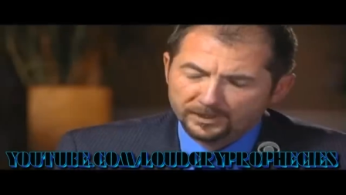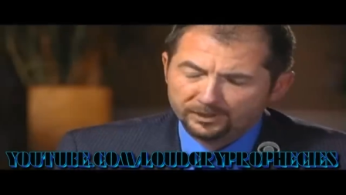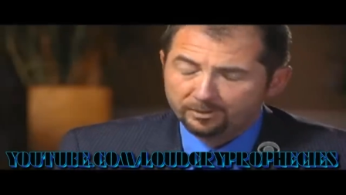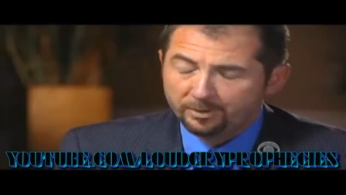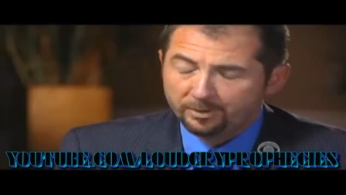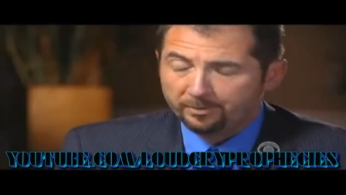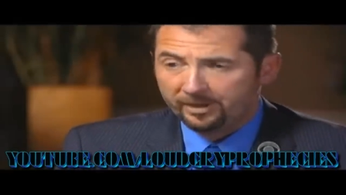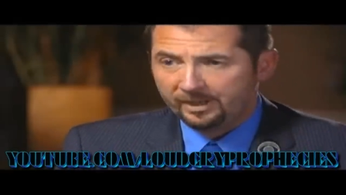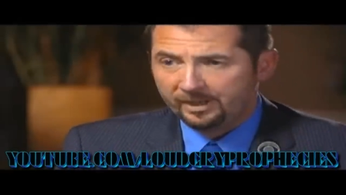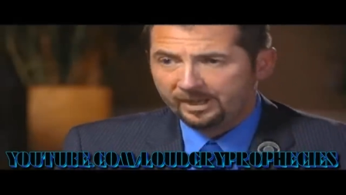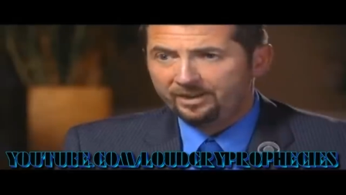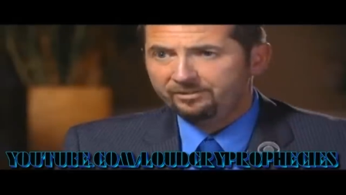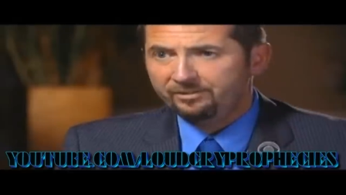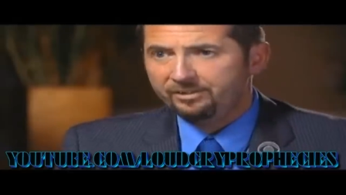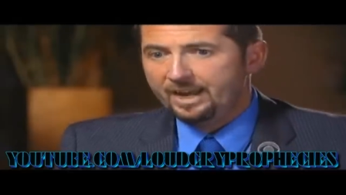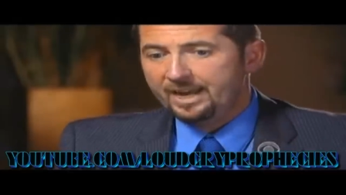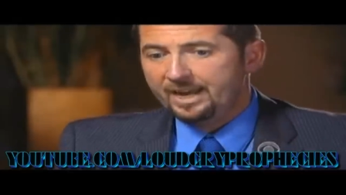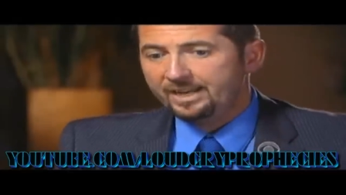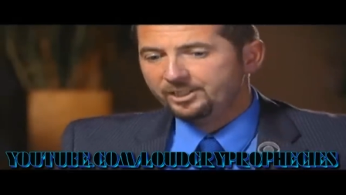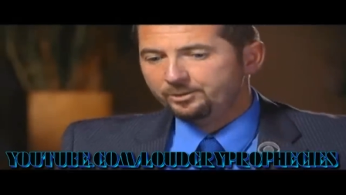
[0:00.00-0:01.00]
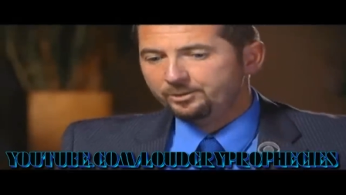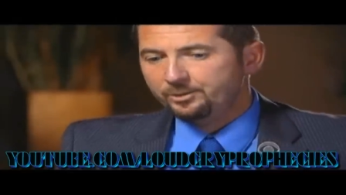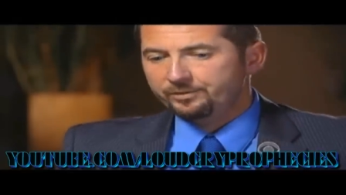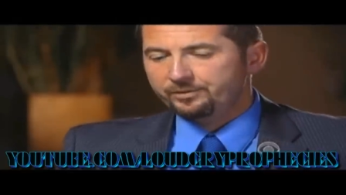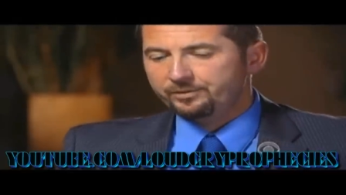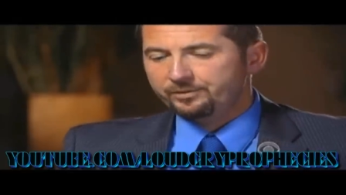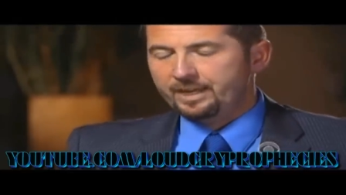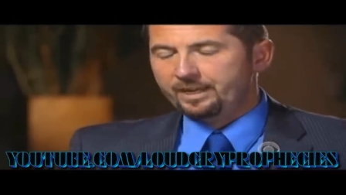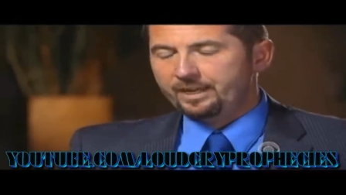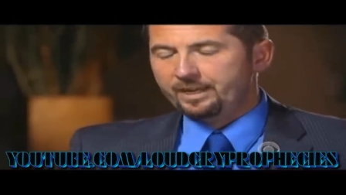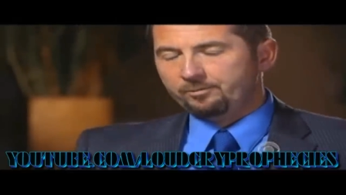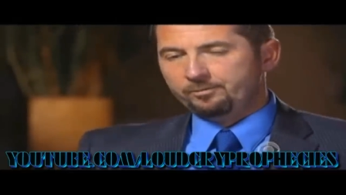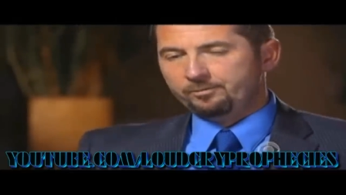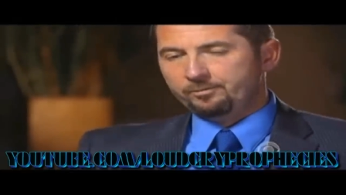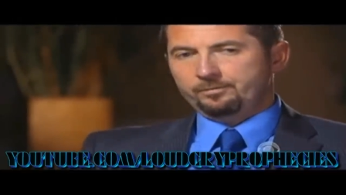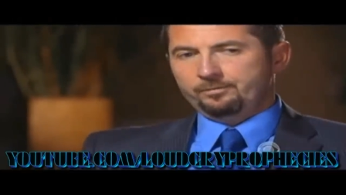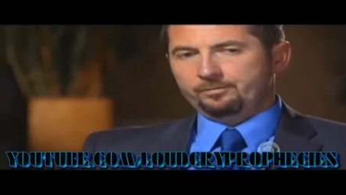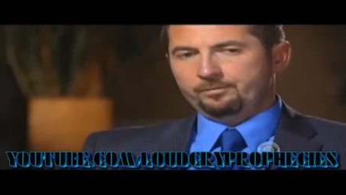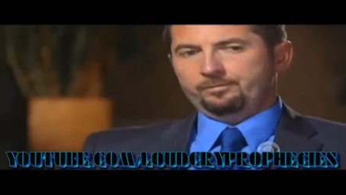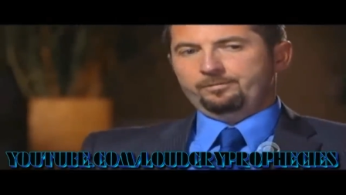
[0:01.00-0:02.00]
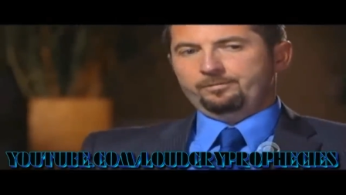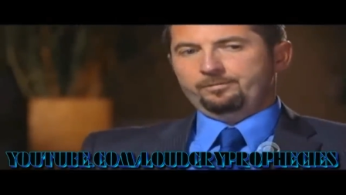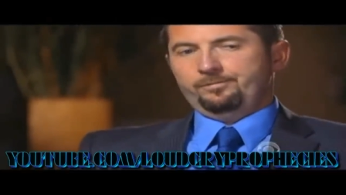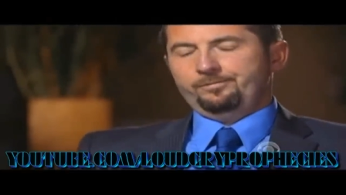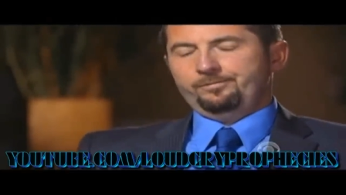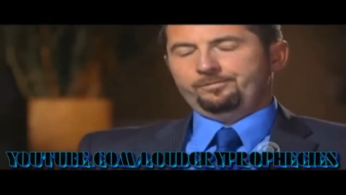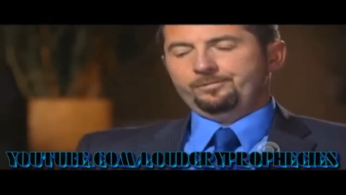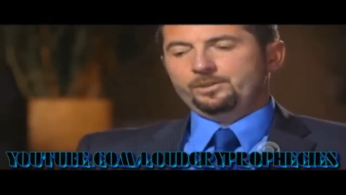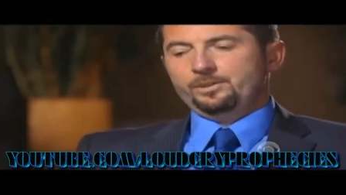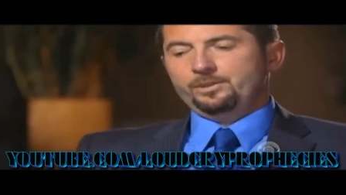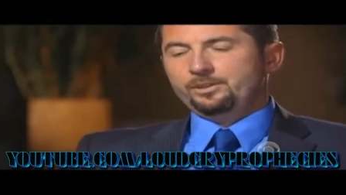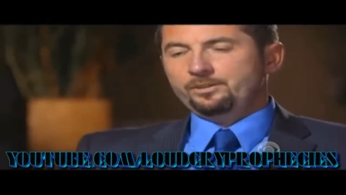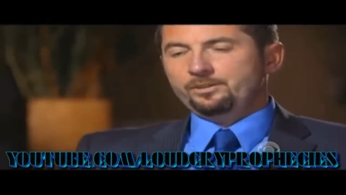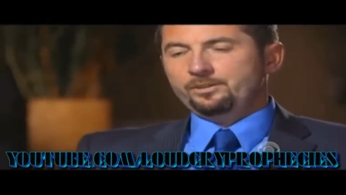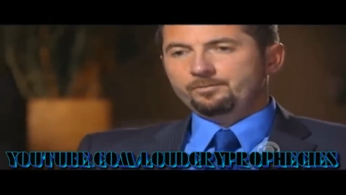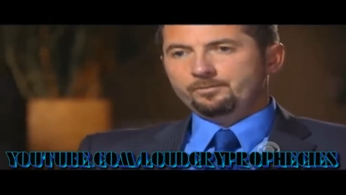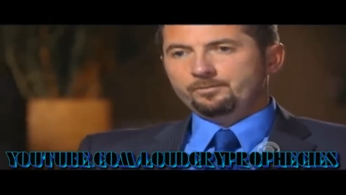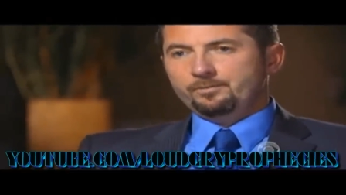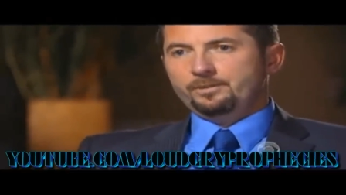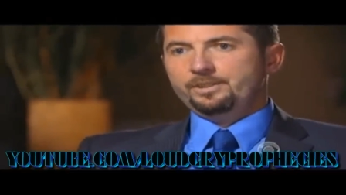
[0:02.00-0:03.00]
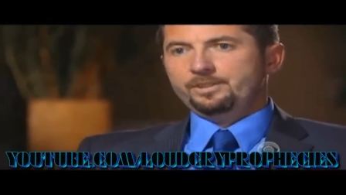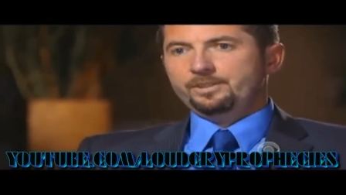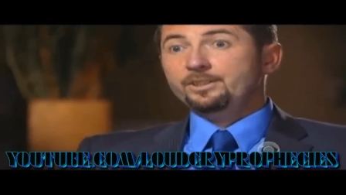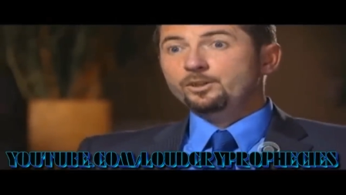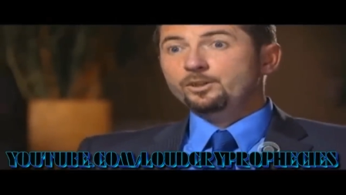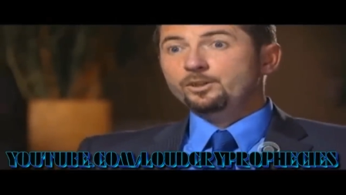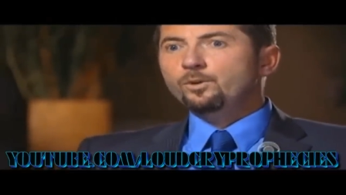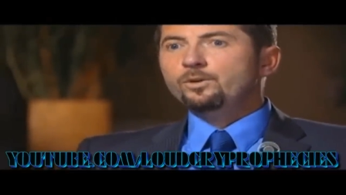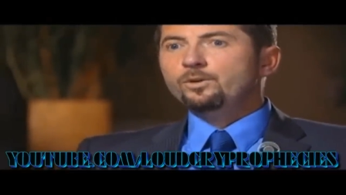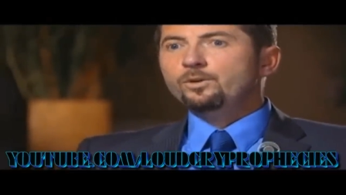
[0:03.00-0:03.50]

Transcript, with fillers: Yes, ma'am. I even asked them if they could see the